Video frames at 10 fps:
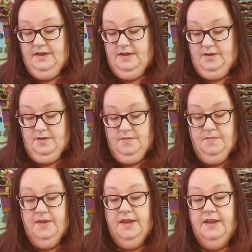
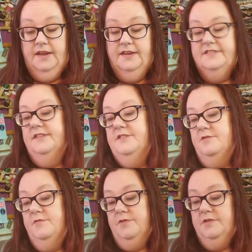And it's a
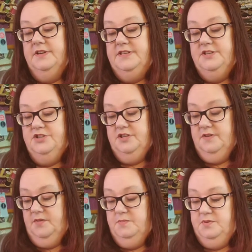Dover edition
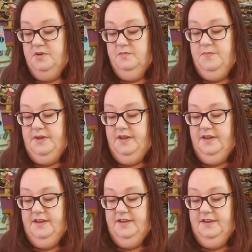of a book, but
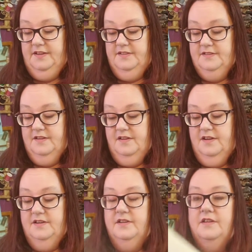it has
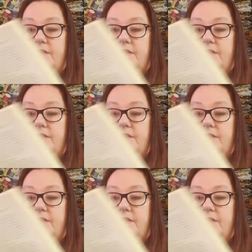got